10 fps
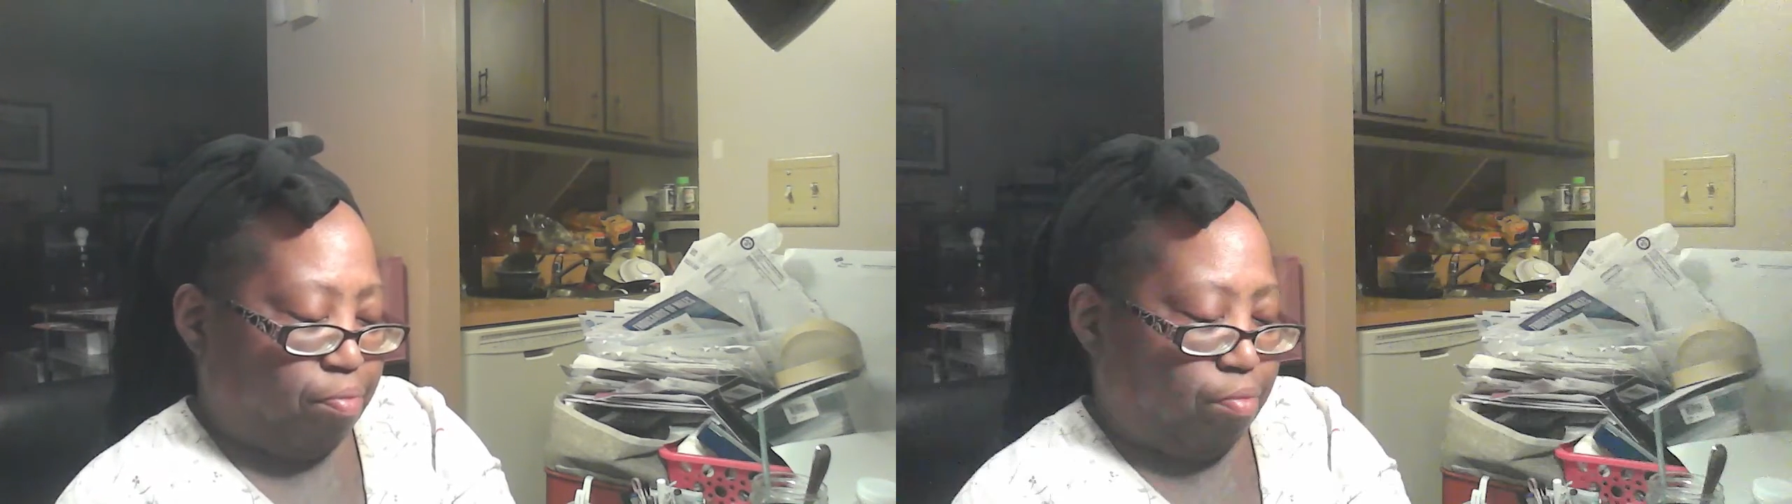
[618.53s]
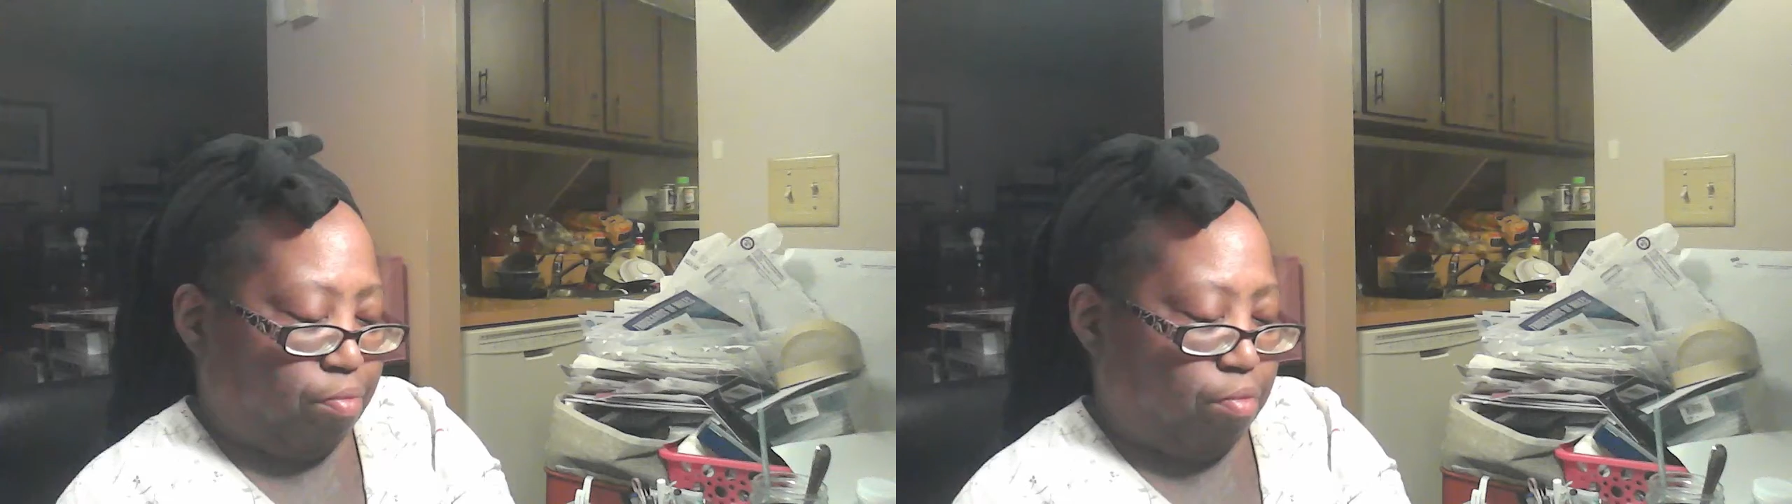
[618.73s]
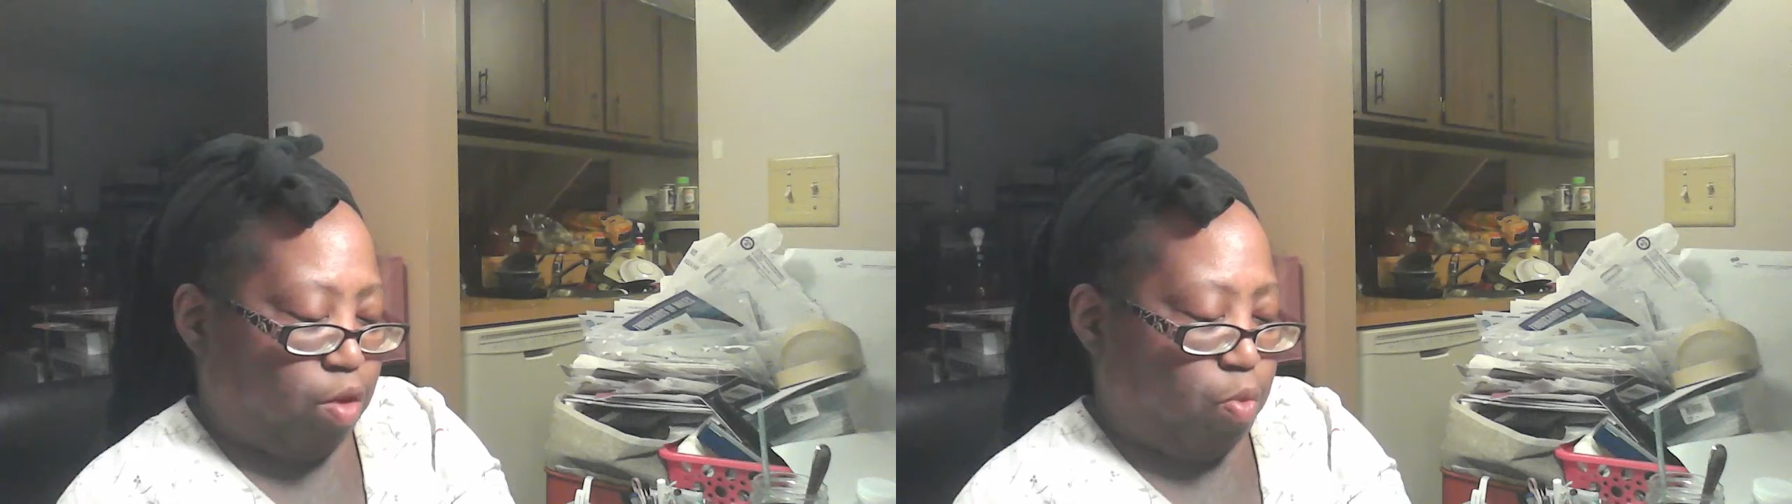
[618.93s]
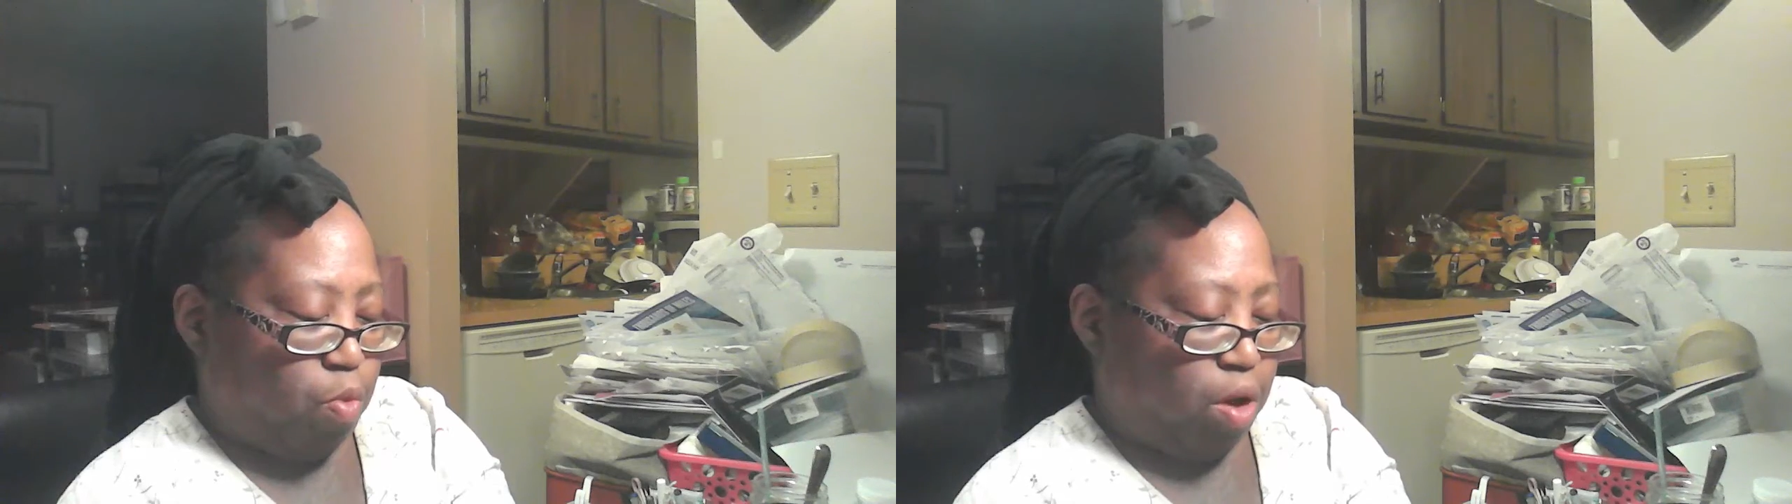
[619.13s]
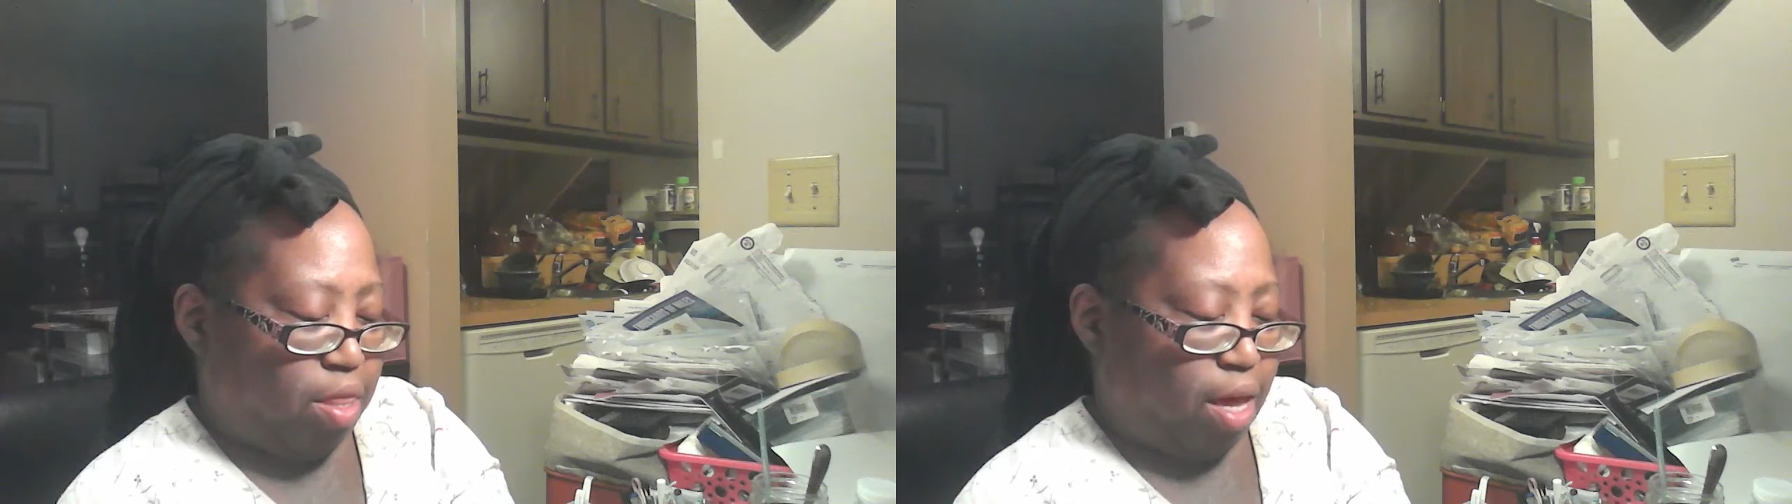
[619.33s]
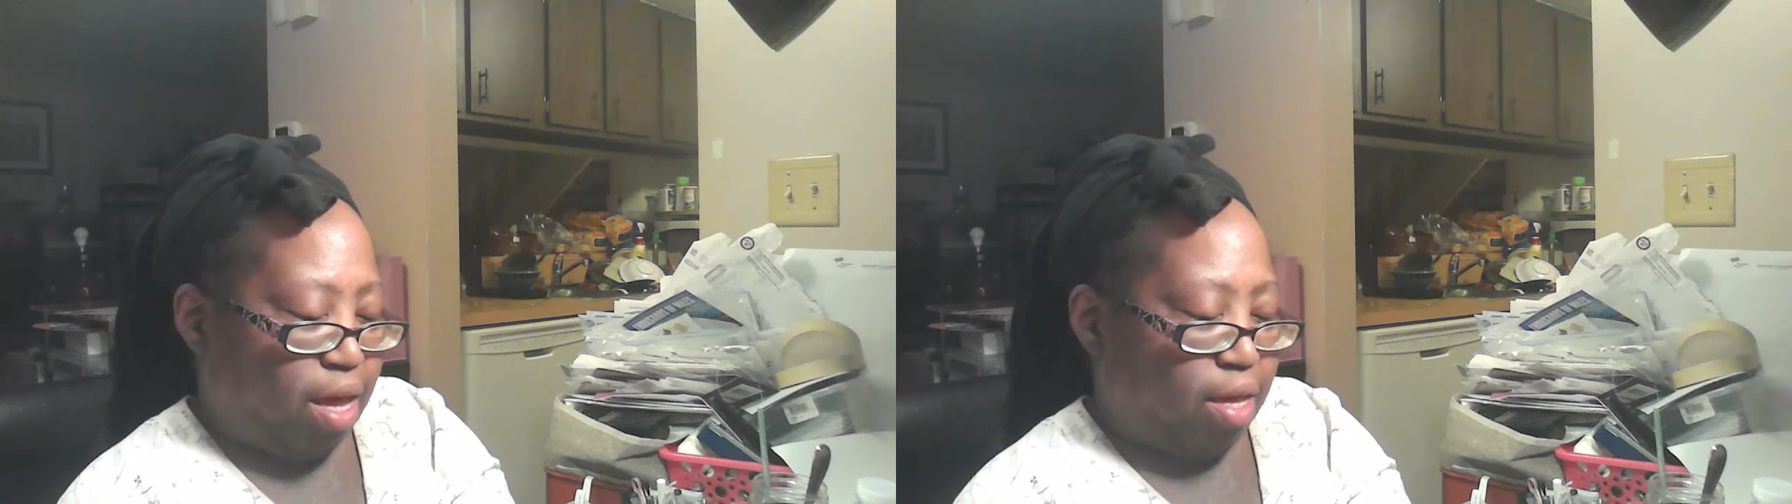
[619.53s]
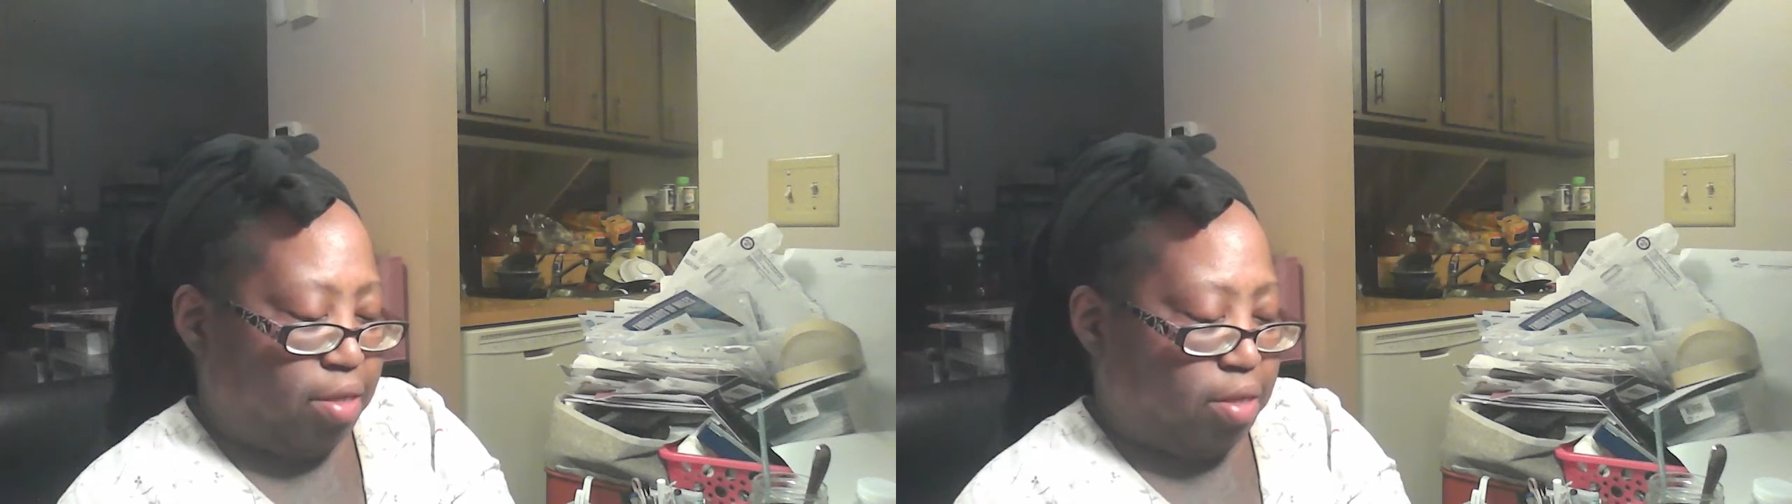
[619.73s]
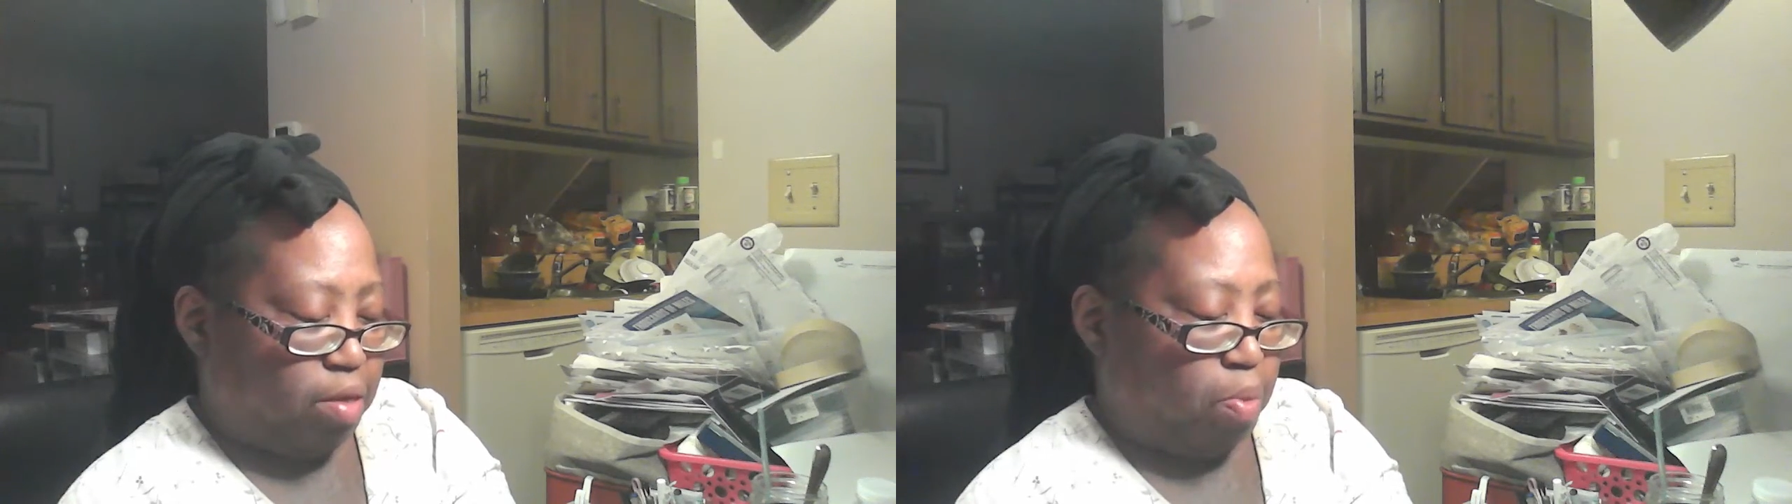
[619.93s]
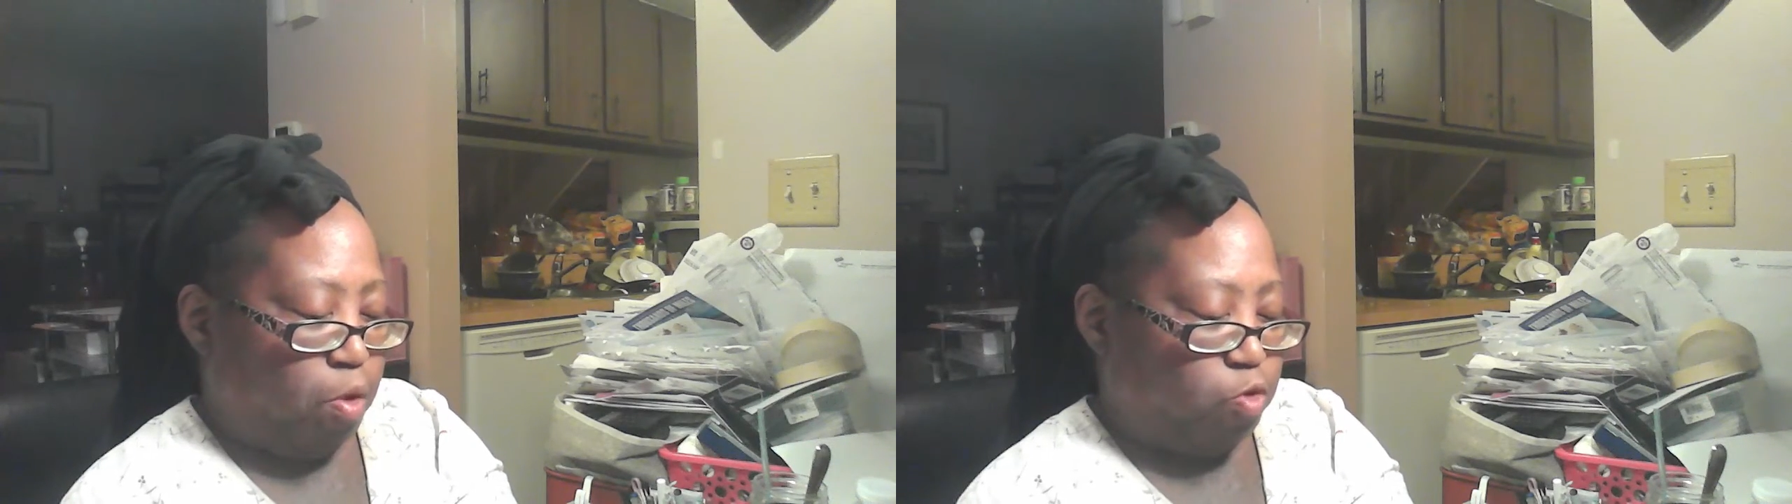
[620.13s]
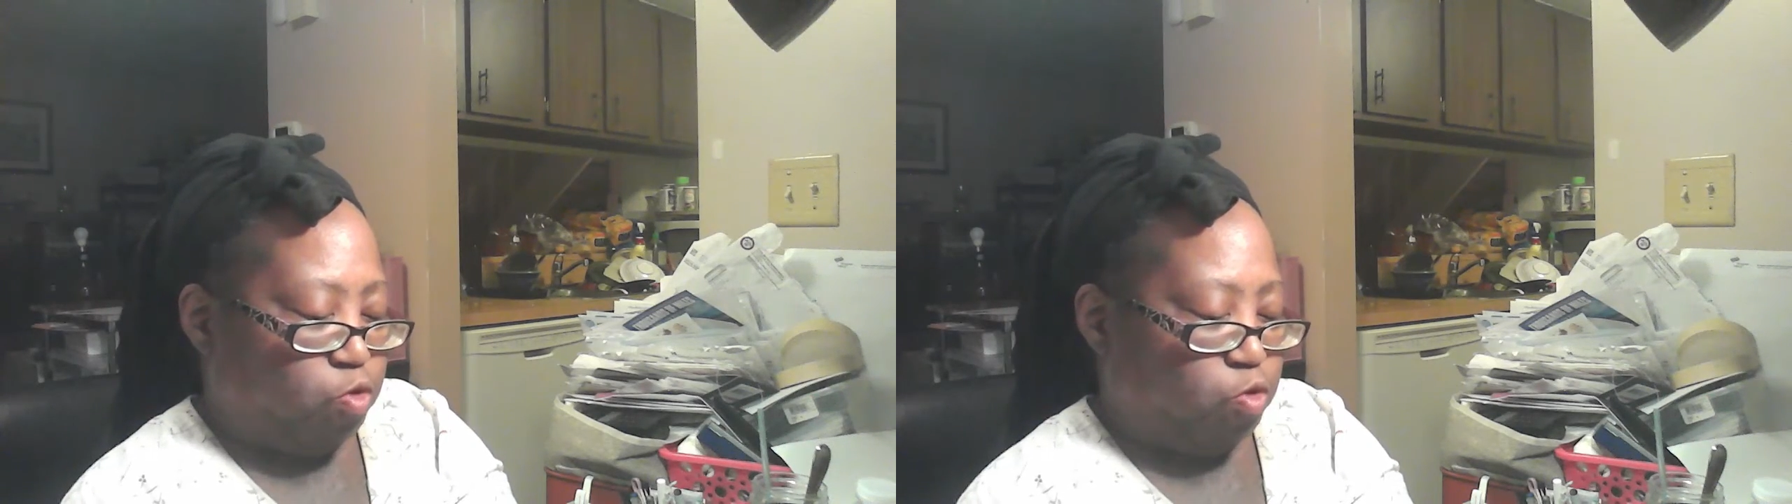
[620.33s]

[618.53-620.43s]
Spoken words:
The one that is supposed